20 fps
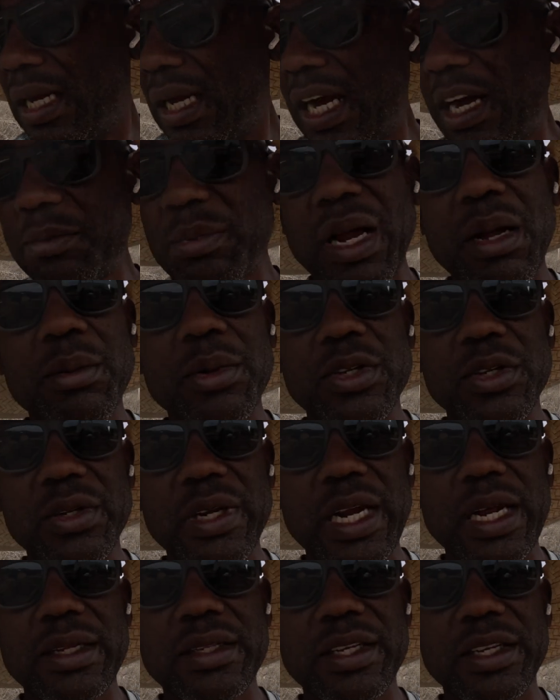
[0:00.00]
I'll probably do
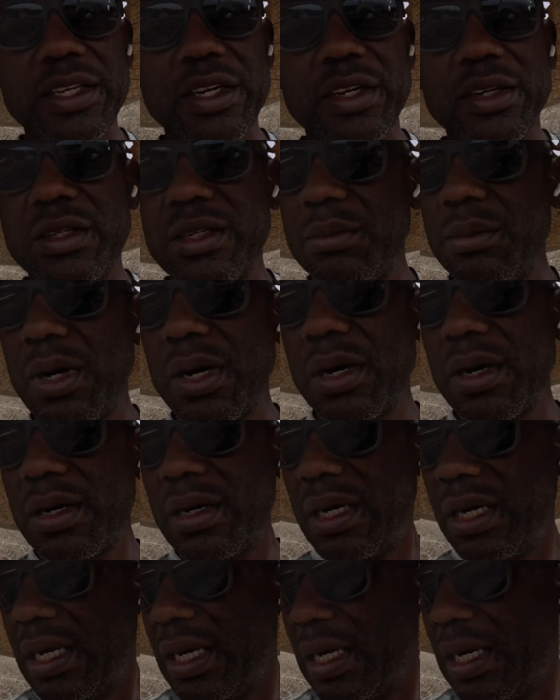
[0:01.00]
that today or tomorrow.